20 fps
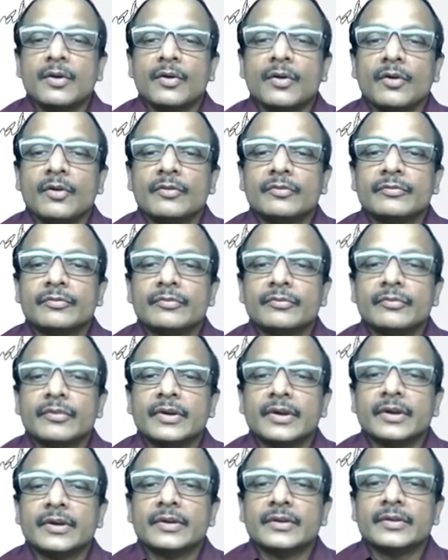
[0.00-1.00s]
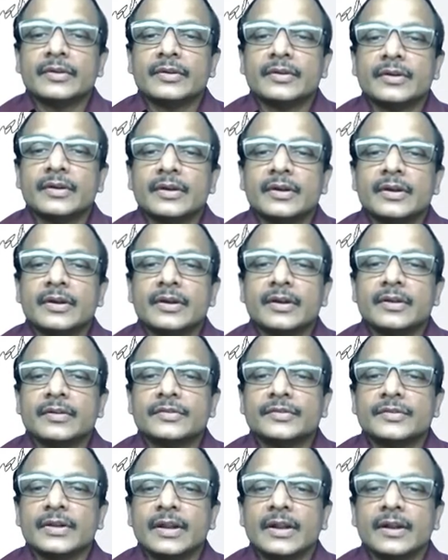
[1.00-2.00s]
of a
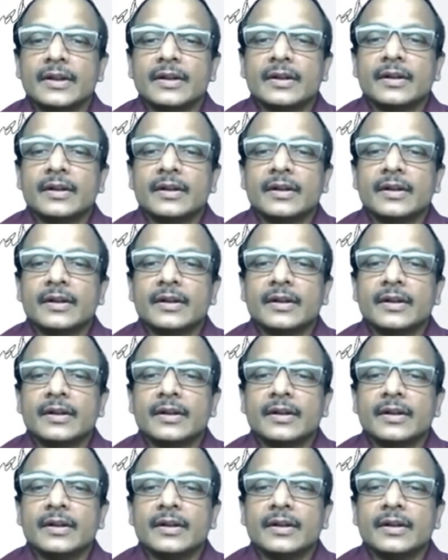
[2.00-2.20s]
cell.